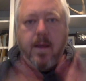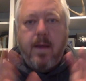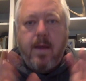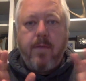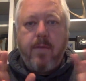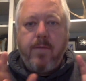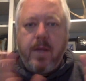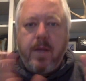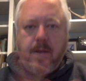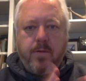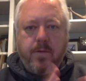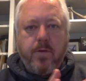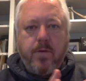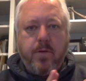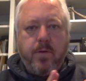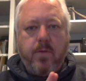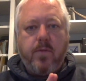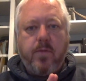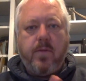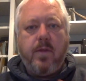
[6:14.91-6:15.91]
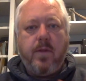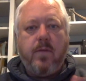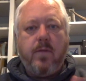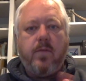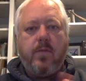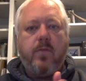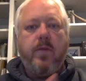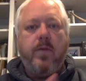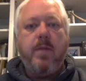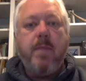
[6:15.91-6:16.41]
I've introduced these
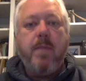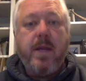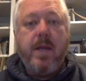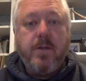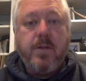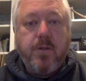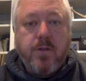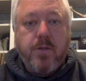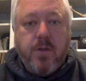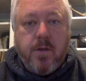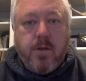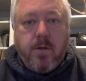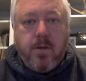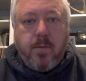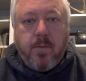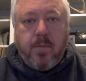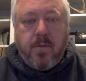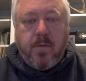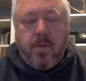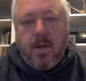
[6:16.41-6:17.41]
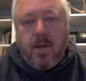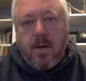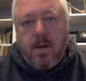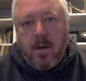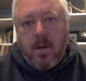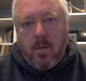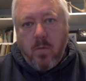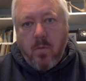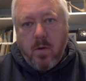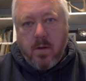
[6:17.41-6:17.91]
three major terms that
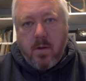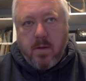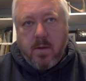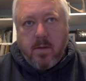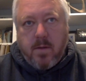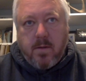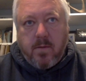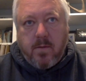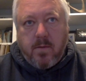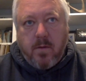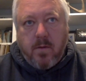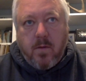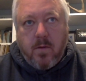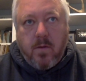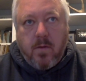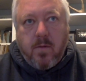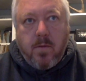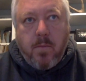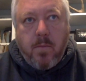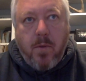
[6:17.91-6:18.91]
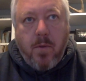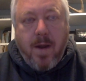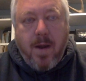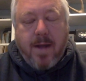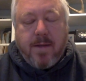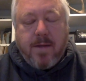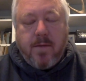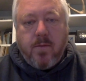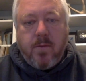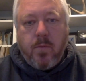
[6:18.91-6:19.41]
I want the students to
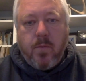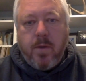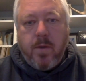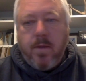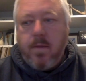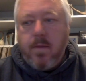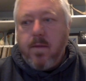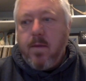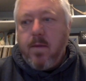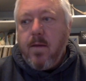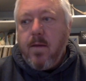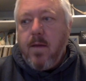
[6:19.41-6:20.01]
practice with: